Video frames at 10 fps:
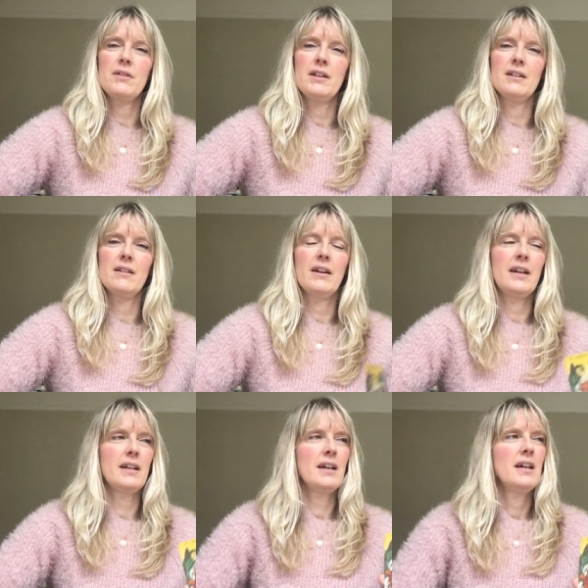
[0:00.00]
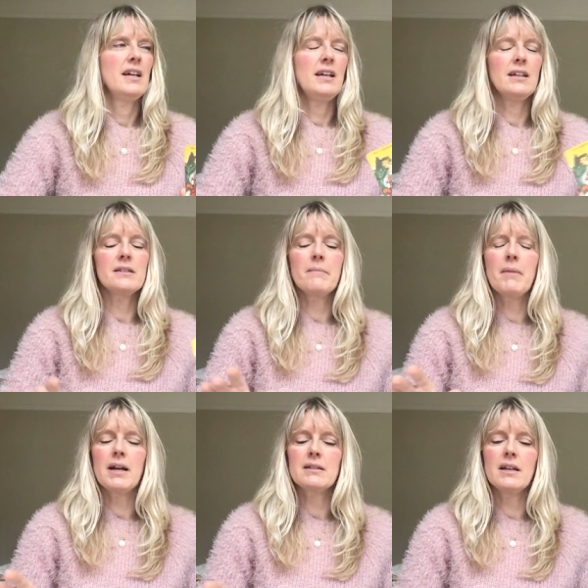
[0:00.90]
in a like, it doesn't
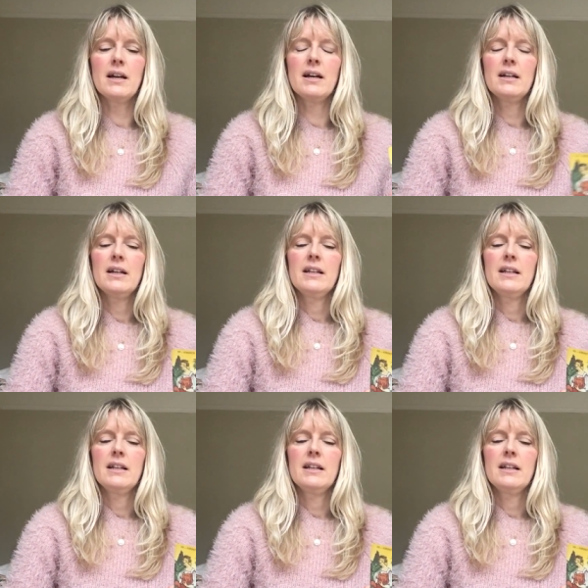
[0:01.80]
matter,